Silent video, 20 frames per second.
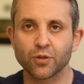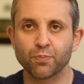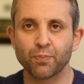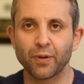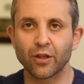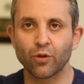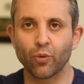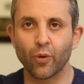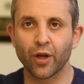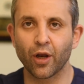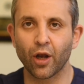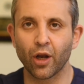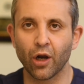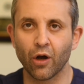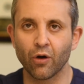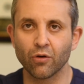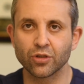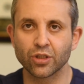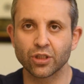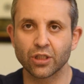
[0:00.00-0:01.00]
between
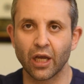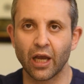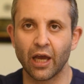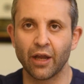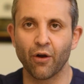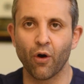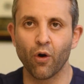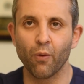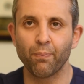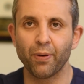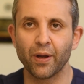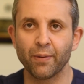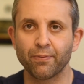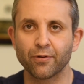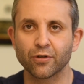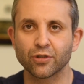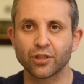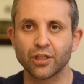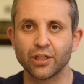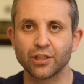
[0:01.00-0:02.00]
closed and open
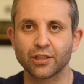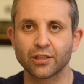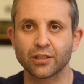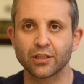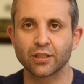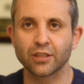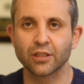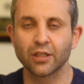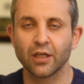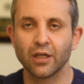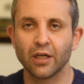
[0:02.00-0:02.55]
procedures,